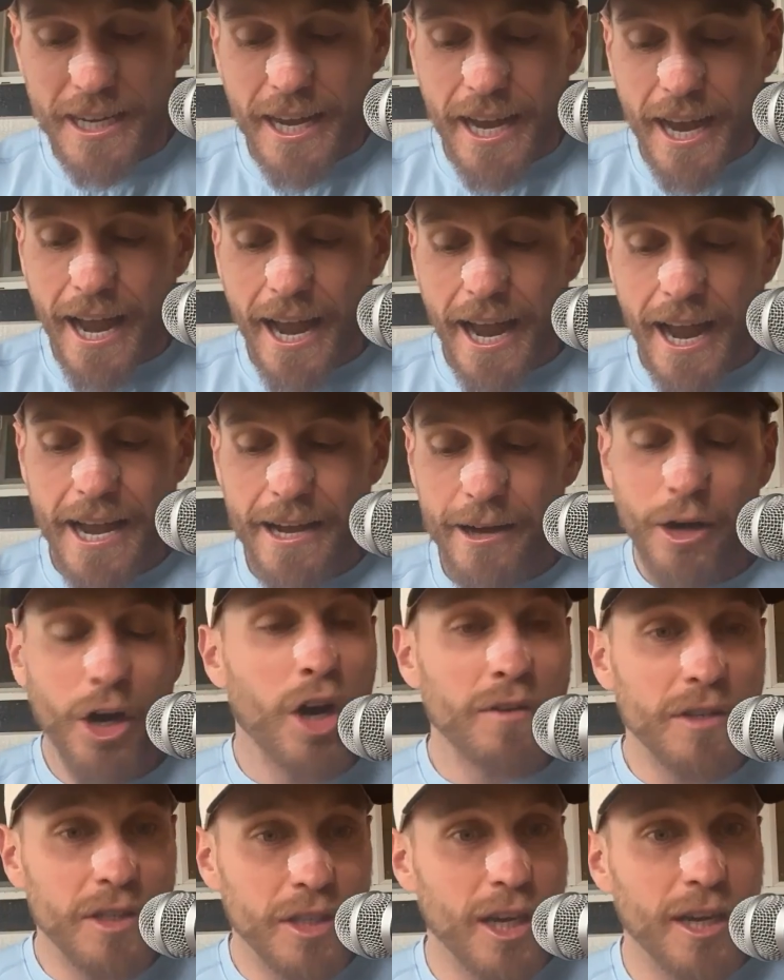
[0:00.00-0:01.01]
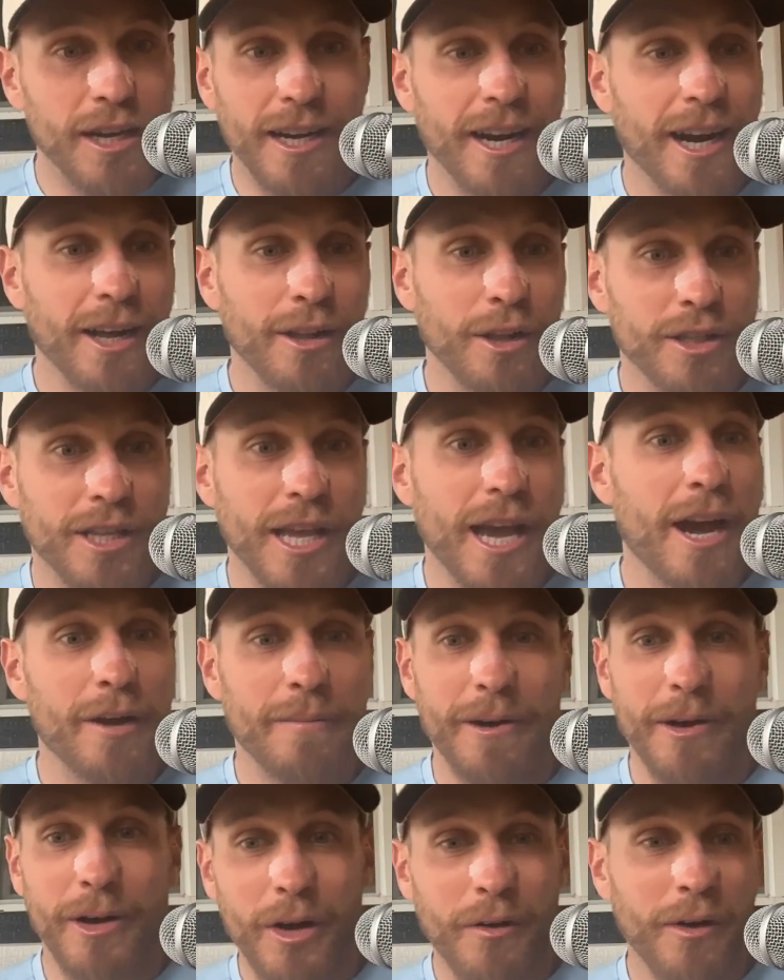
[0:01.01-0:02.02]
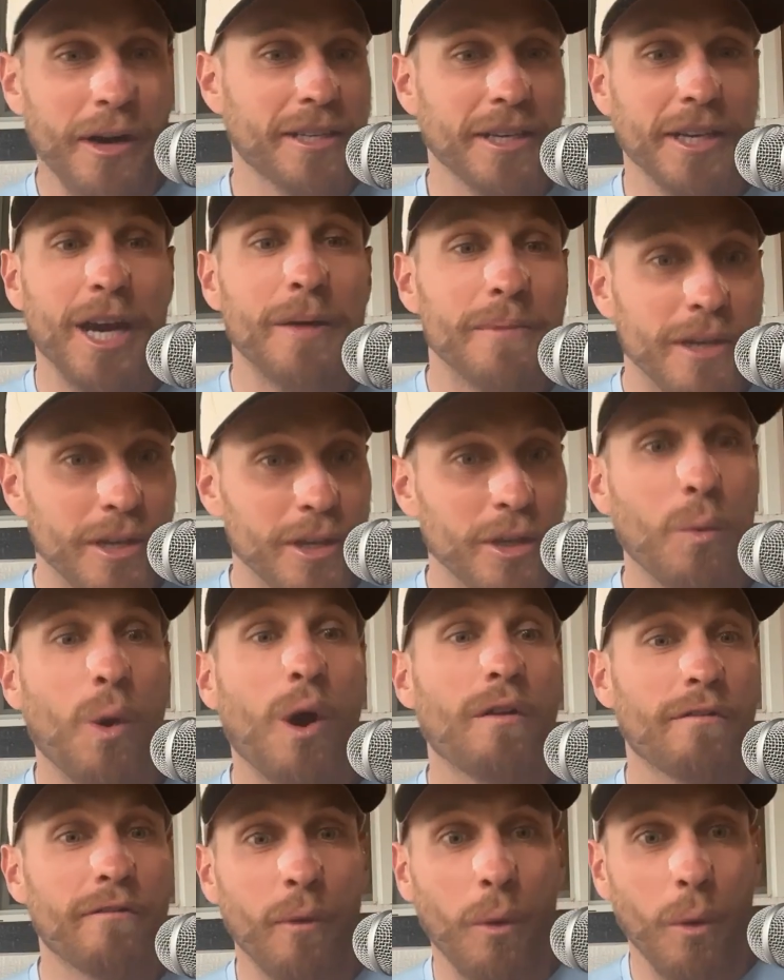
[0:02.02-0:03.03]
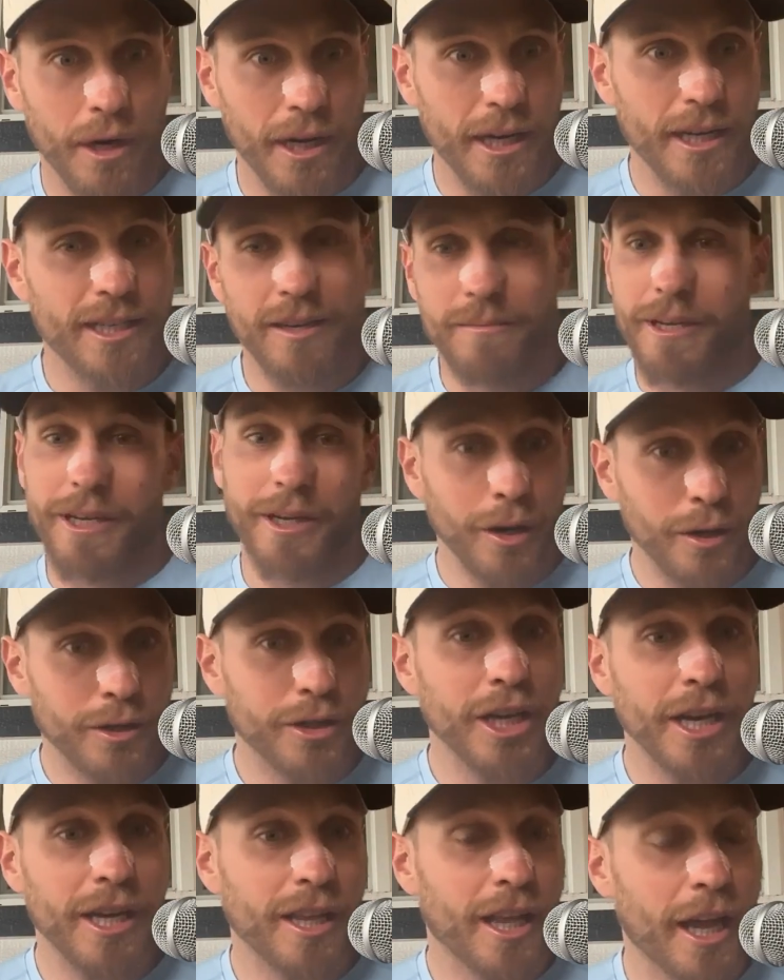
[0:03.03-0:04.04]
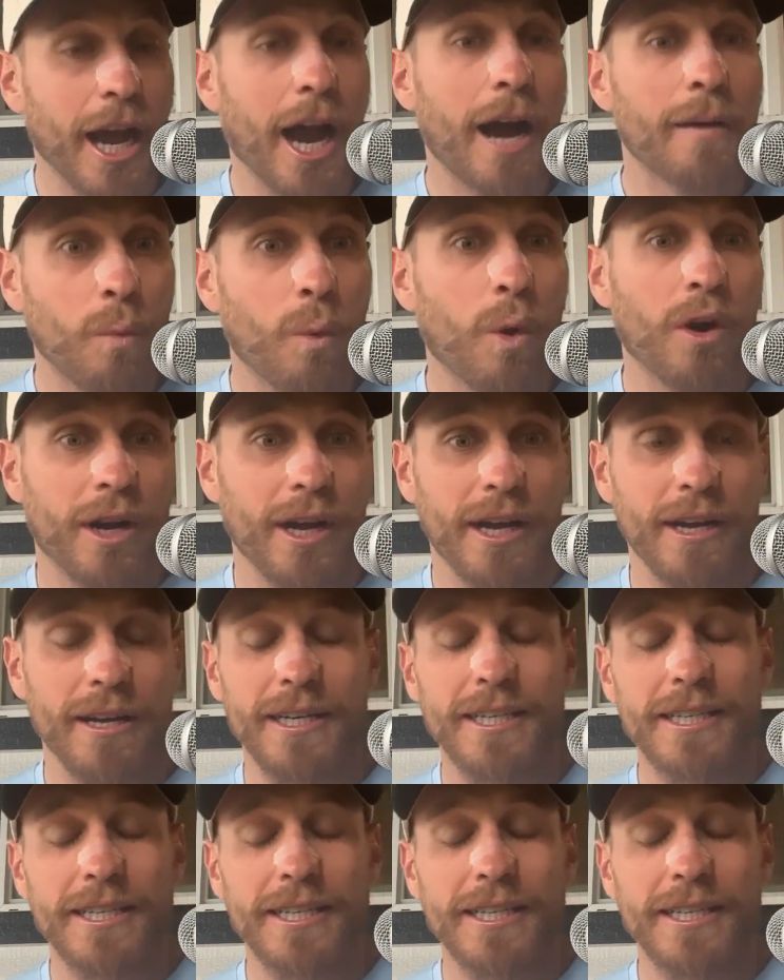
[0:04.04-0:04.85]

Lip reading: And all of a sudden, I look down and my heart rate's like up into the 140s. I'm like, oh shit, like I'm working.